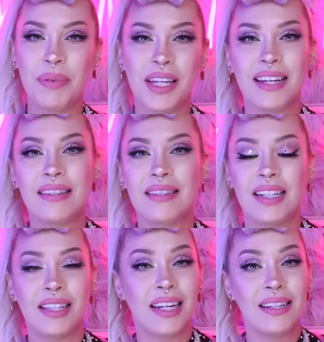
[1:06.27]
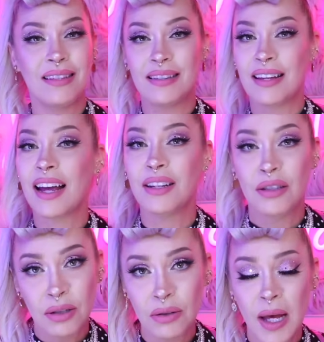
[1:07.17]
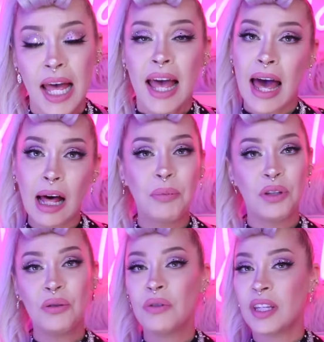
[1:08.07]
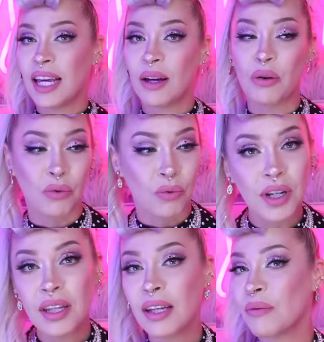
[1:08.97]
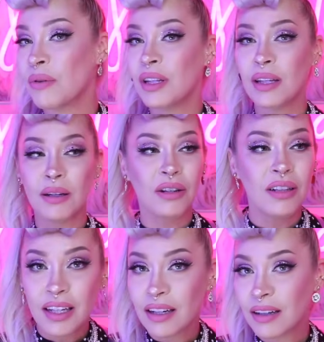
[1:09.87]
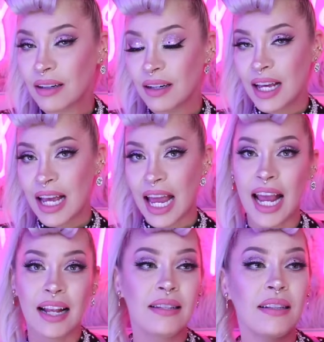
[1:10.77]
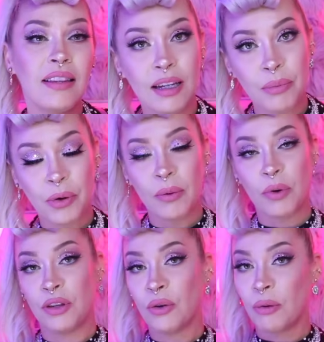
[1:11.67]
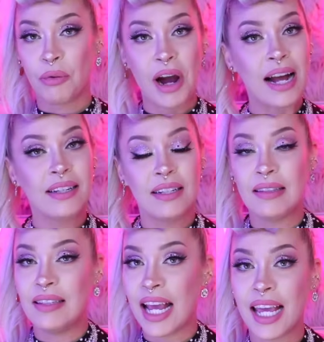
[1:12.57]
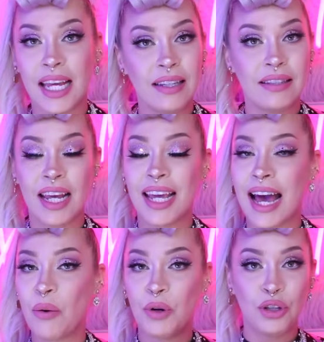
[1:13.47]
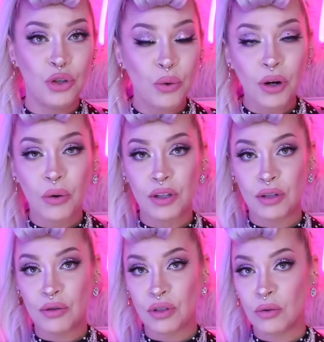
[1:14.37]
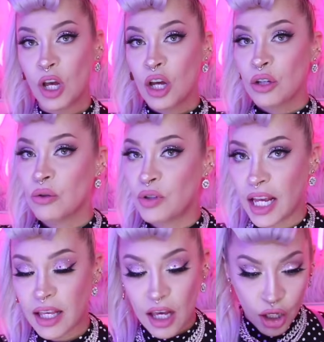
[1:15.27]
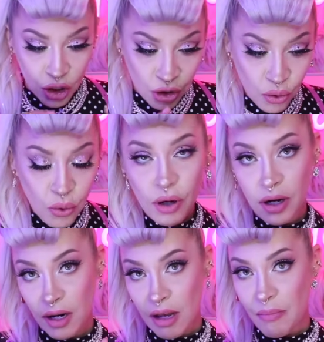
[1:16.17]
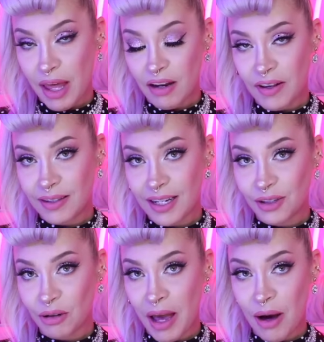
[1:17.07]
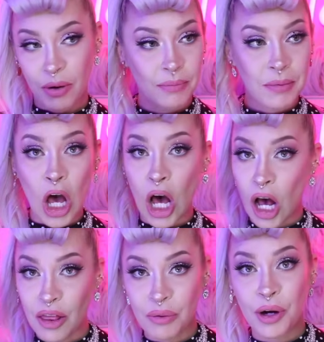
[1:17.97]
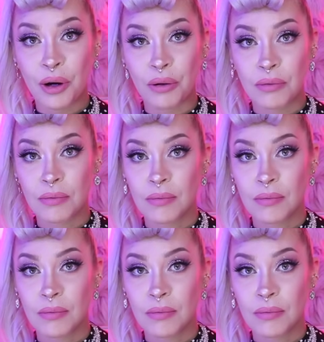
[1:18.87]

PST that is designed to help you get really, really clear and deliberate with your practice day in, day out, what you are going to do to take your manifestational power on the road.